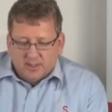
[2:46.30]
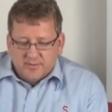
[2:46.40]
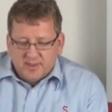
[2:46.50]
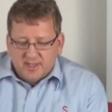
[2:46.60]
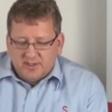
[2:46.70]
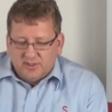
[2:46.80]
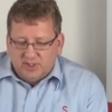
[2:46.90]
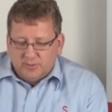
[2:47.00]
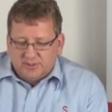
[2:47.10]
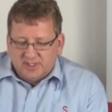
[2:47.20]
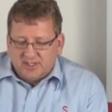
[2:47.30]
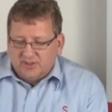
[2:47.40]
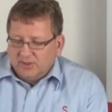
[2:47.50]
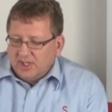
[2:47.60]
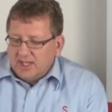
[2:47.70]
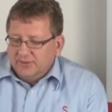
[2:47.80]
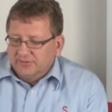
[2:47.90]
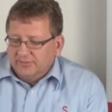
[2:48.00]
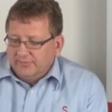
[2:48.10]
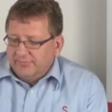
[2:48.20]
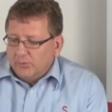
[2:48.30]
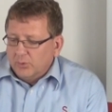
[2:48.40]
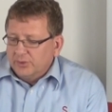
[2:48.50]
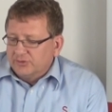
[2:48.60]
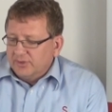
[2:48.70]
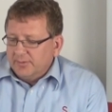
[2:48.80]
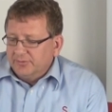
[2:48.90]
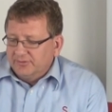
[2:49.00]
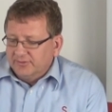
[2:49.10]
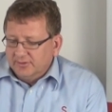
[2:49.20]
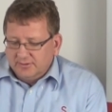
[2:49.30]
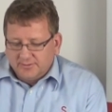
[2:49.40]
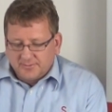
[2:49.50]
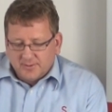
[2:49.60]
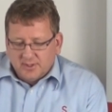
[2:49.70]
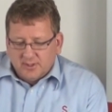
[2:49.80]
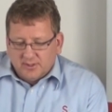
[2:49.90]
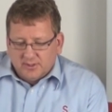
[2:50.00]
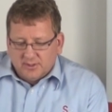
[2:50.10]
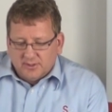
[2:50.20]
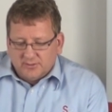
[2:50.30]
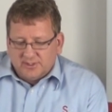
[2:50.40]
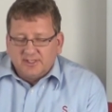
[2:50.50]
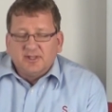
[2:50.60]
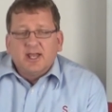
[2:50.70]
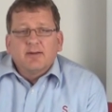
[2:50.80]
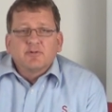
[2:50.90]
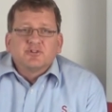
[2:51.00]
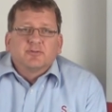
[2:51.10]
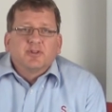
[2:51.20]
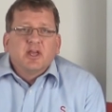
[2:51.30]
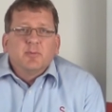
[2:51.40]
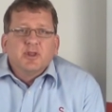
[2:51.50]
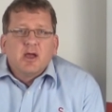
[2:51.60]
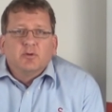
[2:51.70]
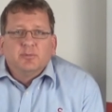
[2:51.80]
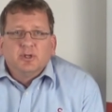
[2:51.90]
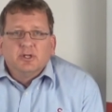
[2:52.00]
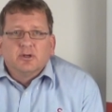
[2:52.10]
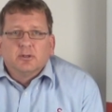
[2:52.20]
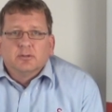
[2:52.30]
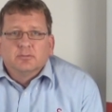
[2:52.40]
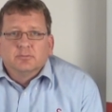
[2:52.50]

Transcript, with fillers: And then you would take your last four trips, take the average of them, and that would be your